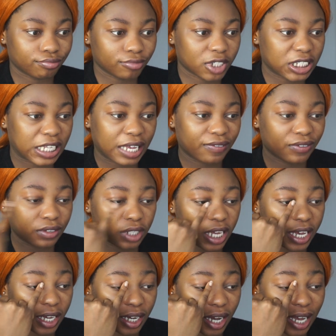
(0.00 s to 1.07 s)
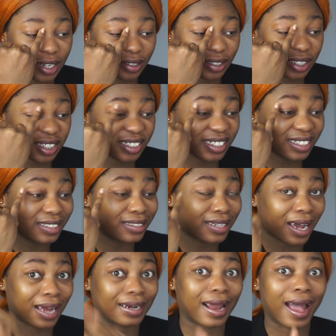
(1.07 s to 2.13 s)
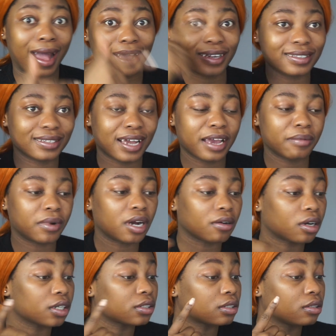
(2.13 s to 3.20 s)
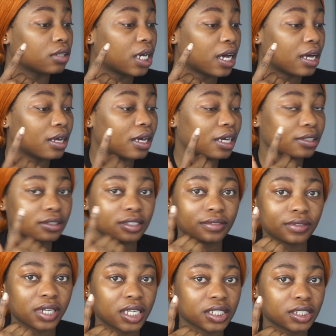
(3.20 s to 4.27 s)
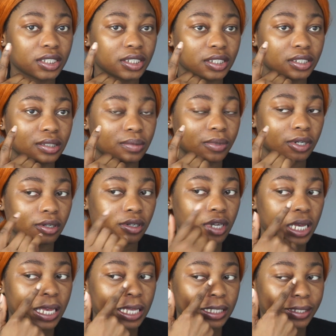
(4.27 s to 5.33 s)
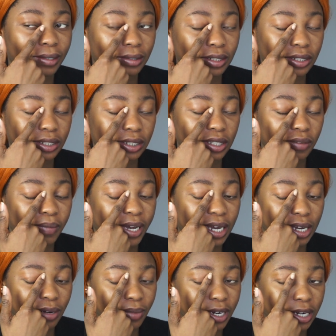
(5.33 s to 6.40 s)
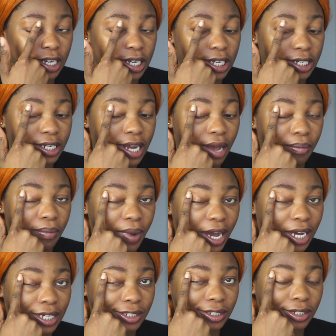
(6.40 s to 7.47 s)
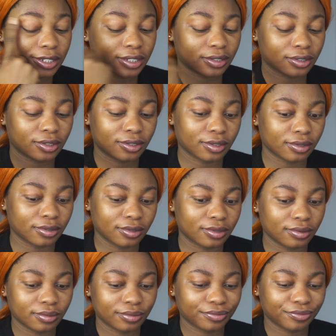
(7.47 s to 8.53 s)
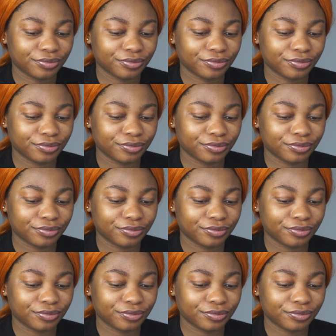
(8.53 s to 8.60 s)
because I feel like I don't really need an arched eyebrow, because look at, I don't know if you guys can see this, but the underneath of my eyebrow ain't that bad. So